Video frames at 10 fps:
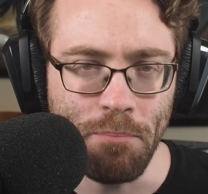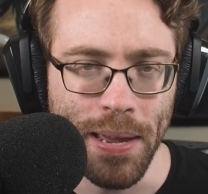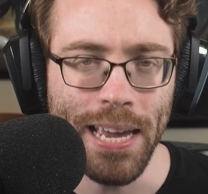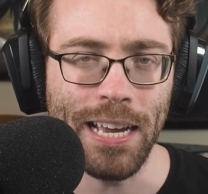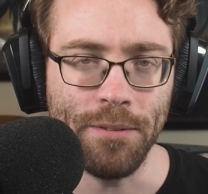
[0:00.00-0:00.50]

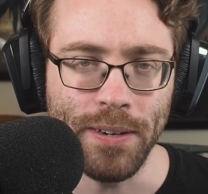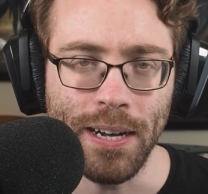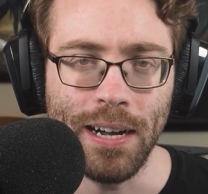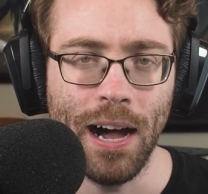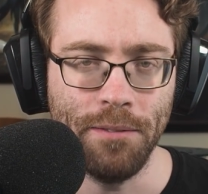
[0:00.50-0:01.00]
big of
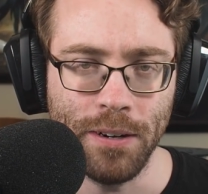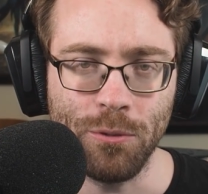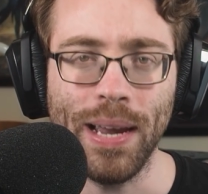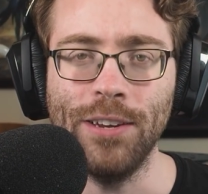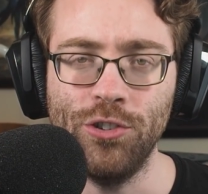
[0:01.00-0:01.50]

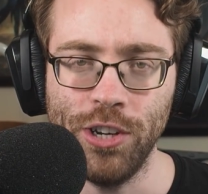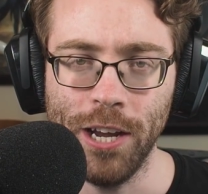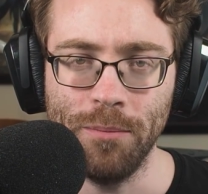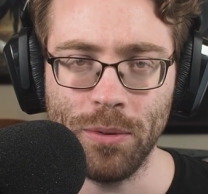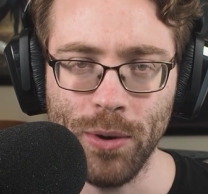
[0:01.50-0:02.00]
a
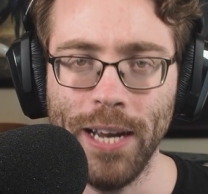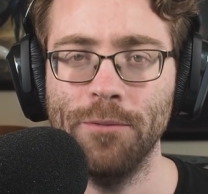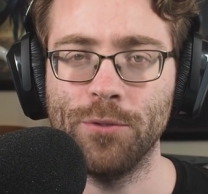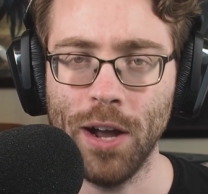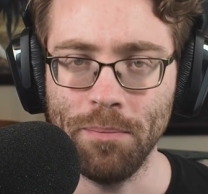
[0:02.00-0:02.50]
ratio,
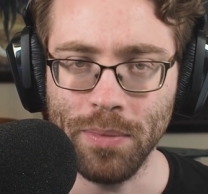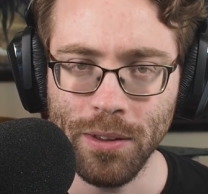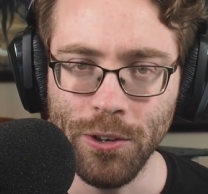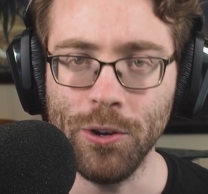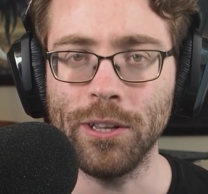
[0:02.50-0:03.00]
right, from
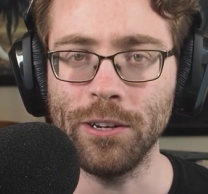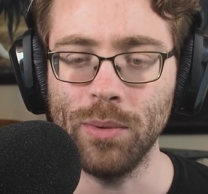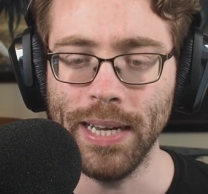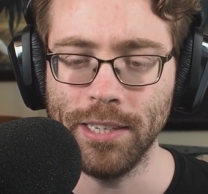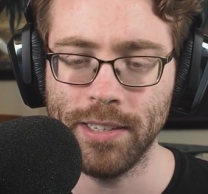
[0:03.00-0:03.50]
nuclear
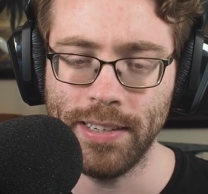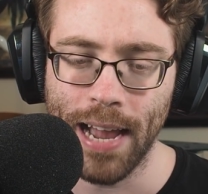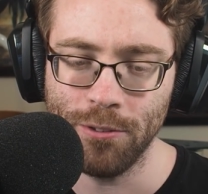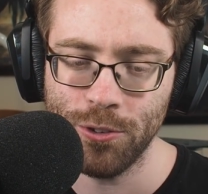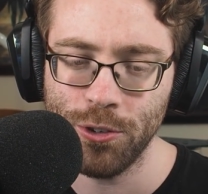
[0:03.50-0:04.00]
waste
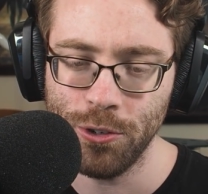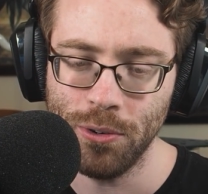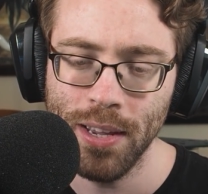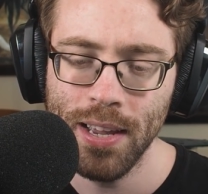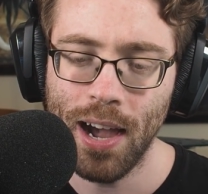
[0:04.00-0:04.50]
down
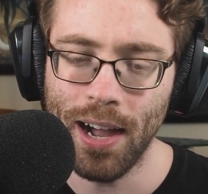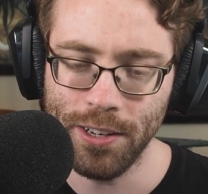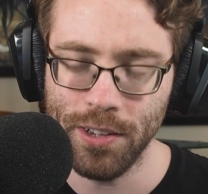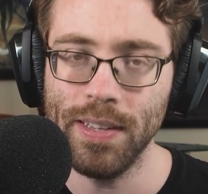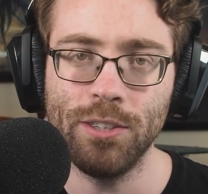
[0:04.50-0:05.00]
to
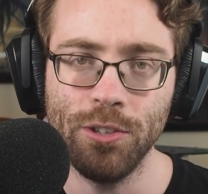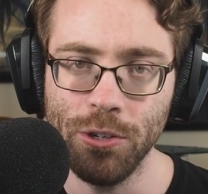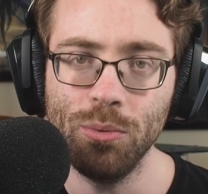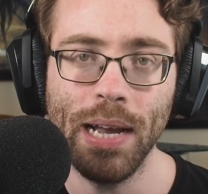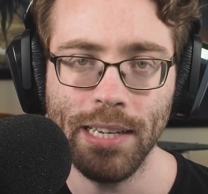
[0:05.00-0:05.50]
this
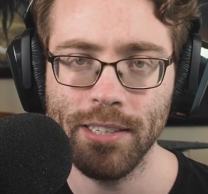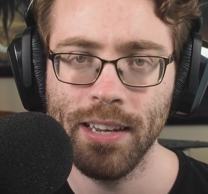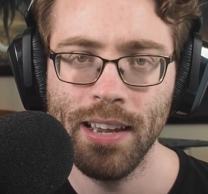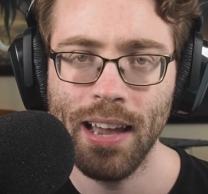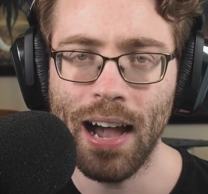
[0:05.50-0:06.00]
new
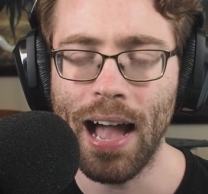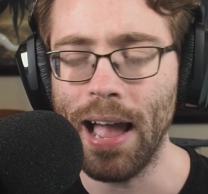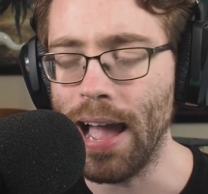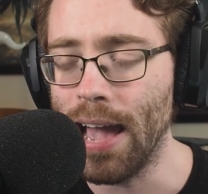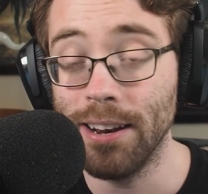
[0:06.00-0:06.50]
waste.
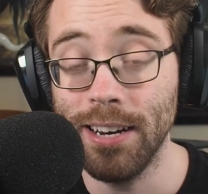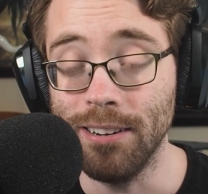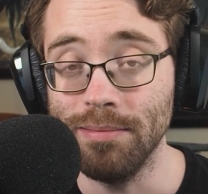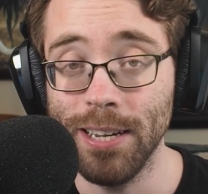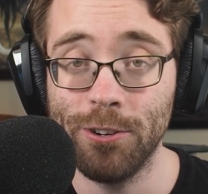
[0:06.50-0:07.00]
I don't
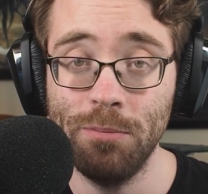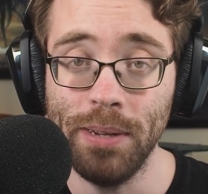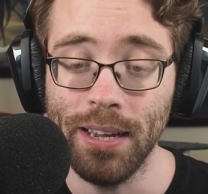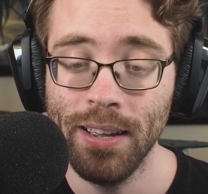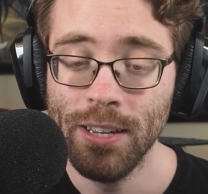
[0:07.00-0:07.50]
know. It could
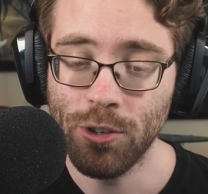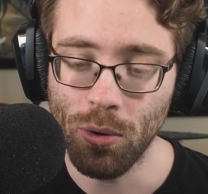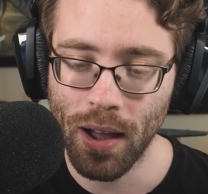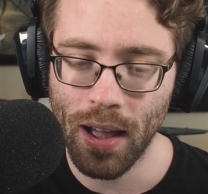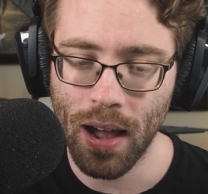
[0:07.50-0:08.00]
be.
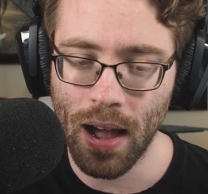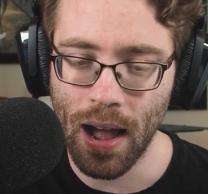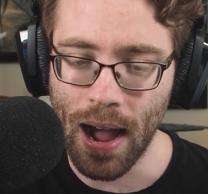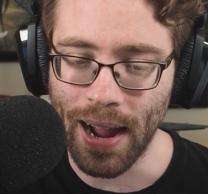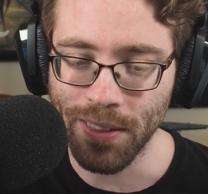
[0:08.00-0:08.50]
So
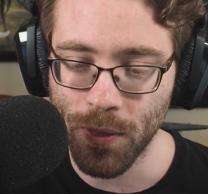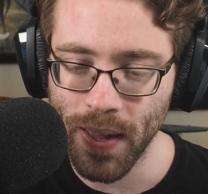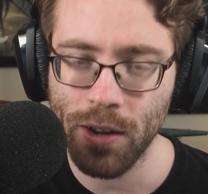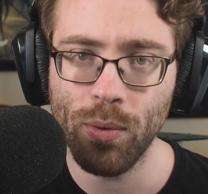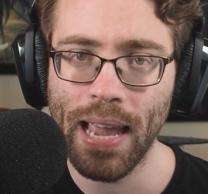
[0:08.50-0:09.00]
I
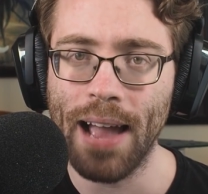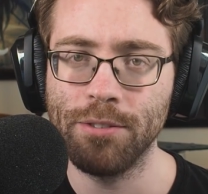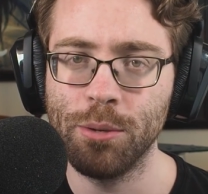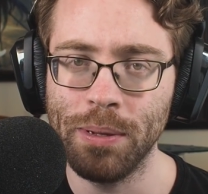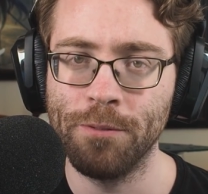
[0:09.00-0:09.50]
think we
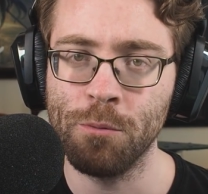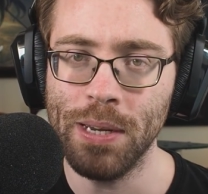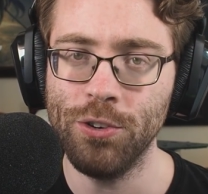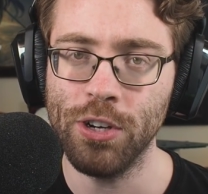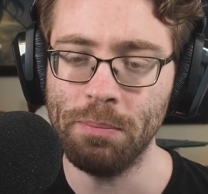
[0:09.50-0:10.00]
have some
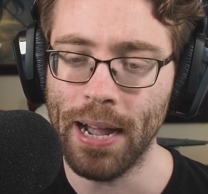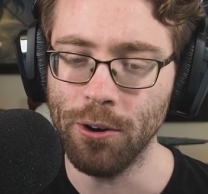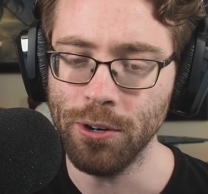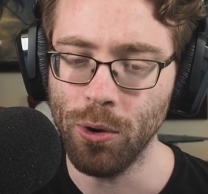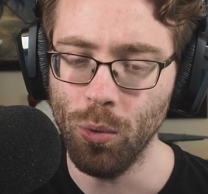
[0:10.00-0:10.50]
information
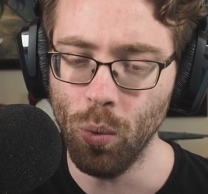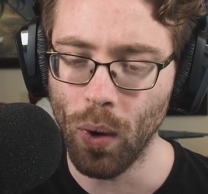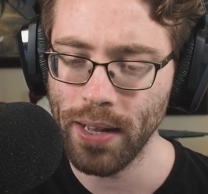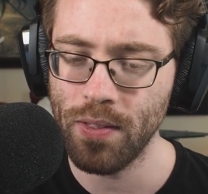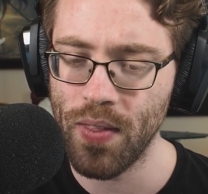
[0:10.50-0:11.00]
about
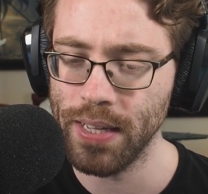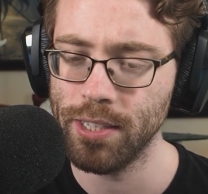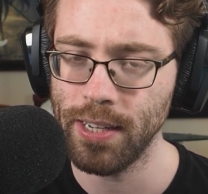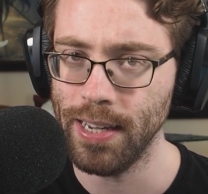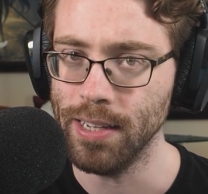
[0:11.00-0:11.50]
what
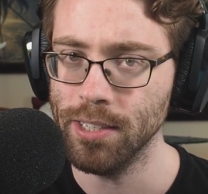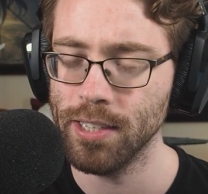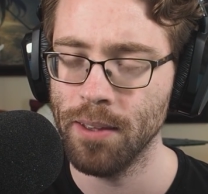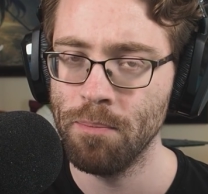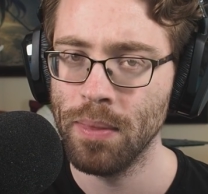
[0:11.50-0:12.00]
this
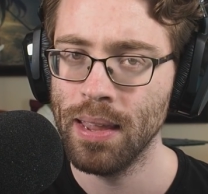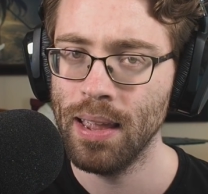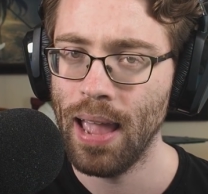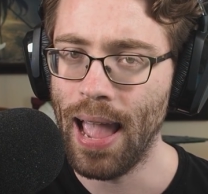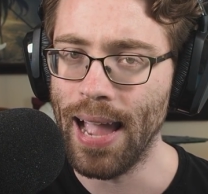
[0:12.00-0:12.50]
is
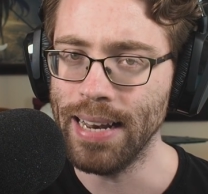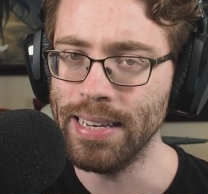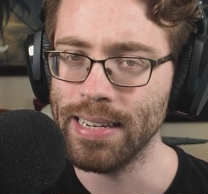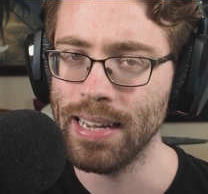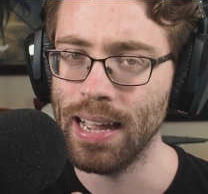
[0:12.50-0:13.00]
and